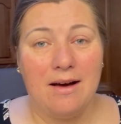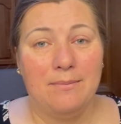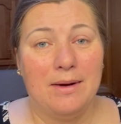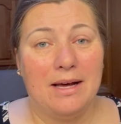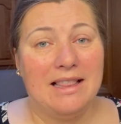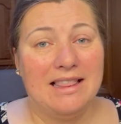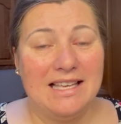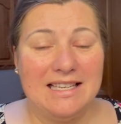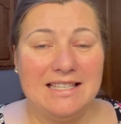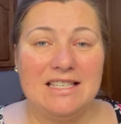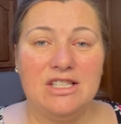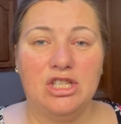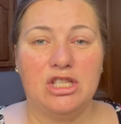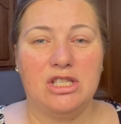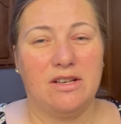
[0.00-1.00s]
This
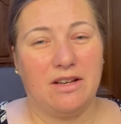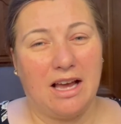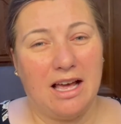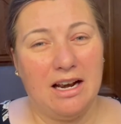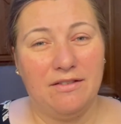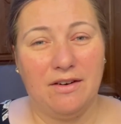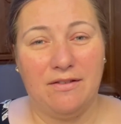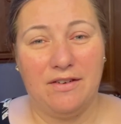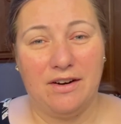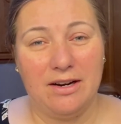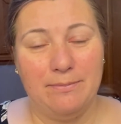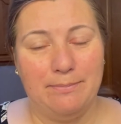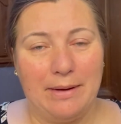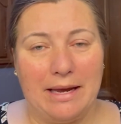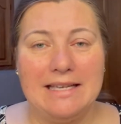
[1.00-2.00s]
is just a kind of a very
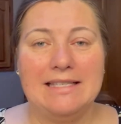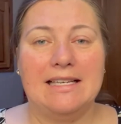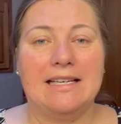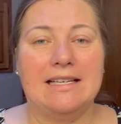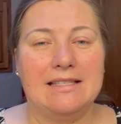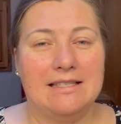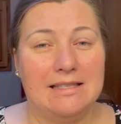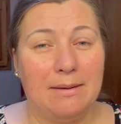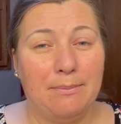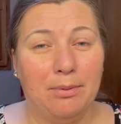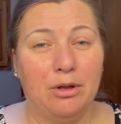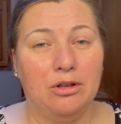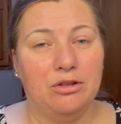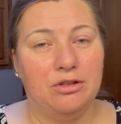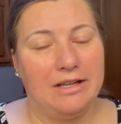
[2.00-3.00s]
basic,
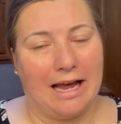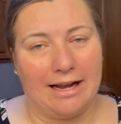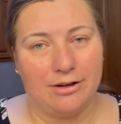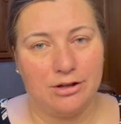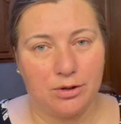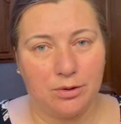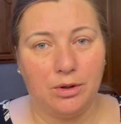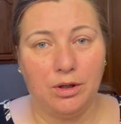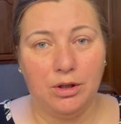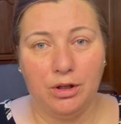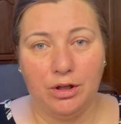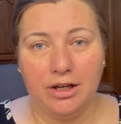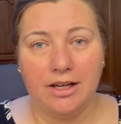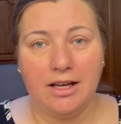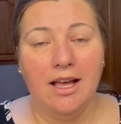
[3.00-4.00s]
simple, natural
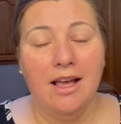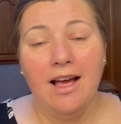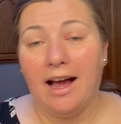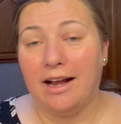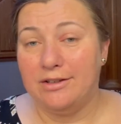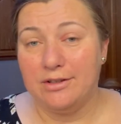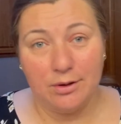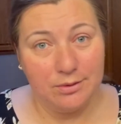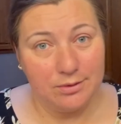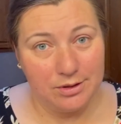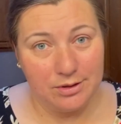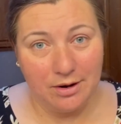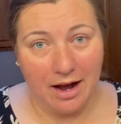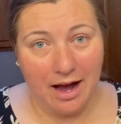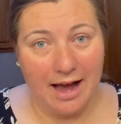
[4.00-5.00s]
look. I don't
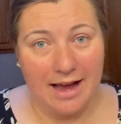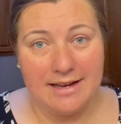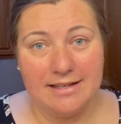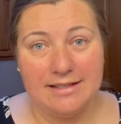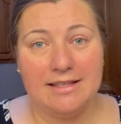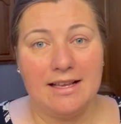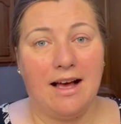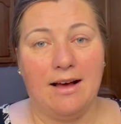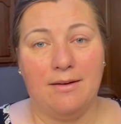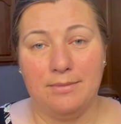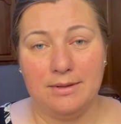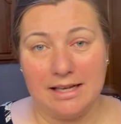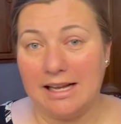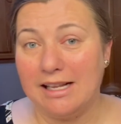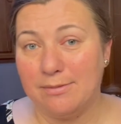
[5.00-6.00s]
do eyes.
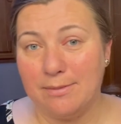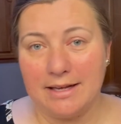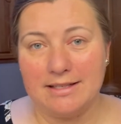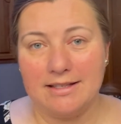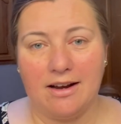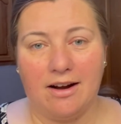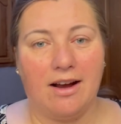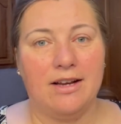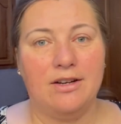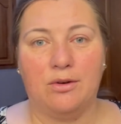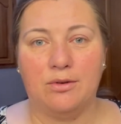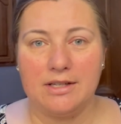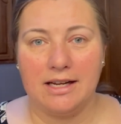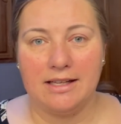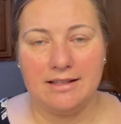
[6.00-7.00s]
Besides mascara, I
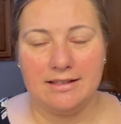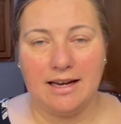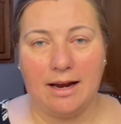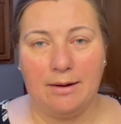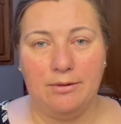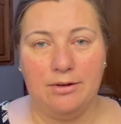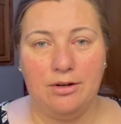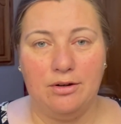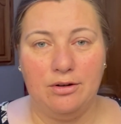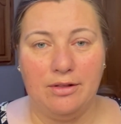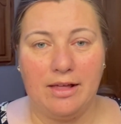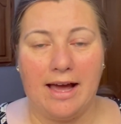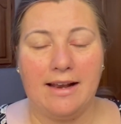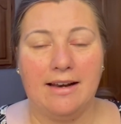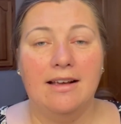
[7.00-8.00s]
don't take the time to do
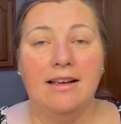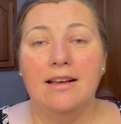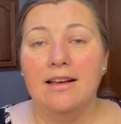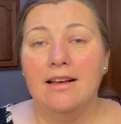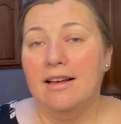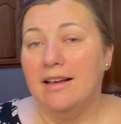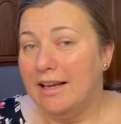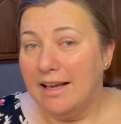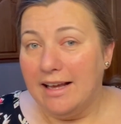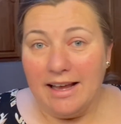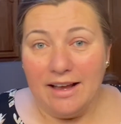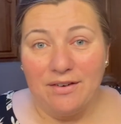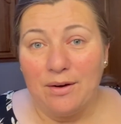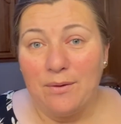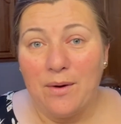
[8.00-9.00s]
that.
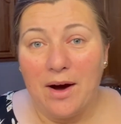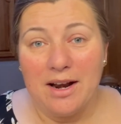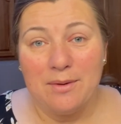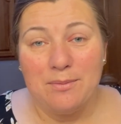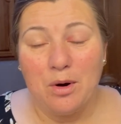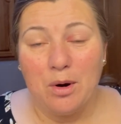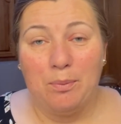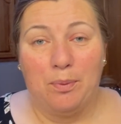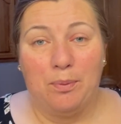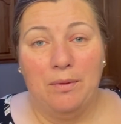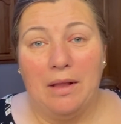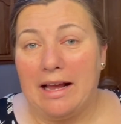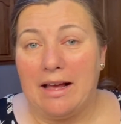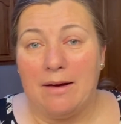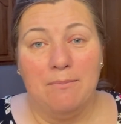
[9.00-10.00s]
If I want
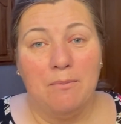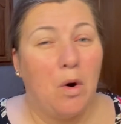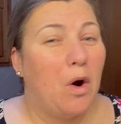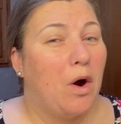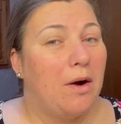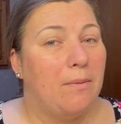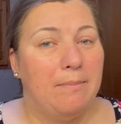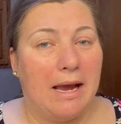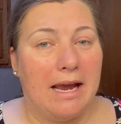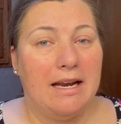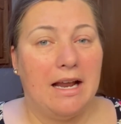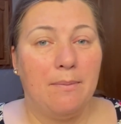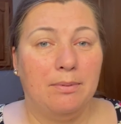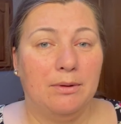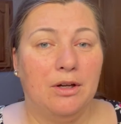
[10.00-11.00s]
a more made
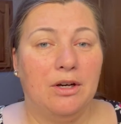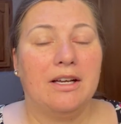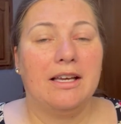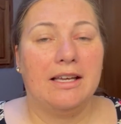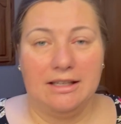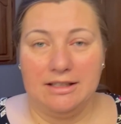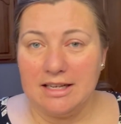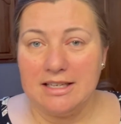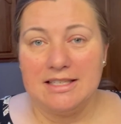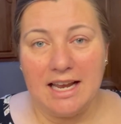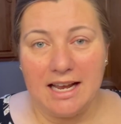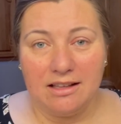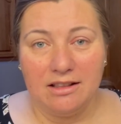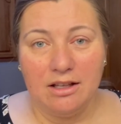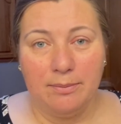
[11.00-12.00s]
up look, it does
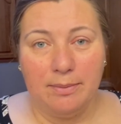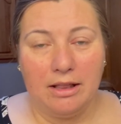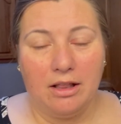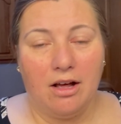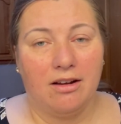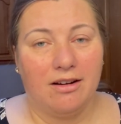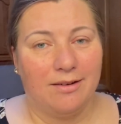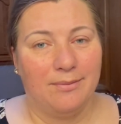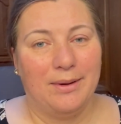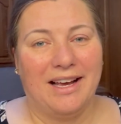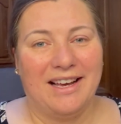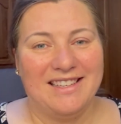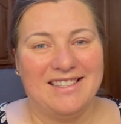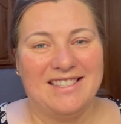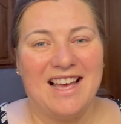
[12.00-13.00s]
take a little bit longer
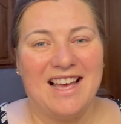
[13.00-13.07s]
because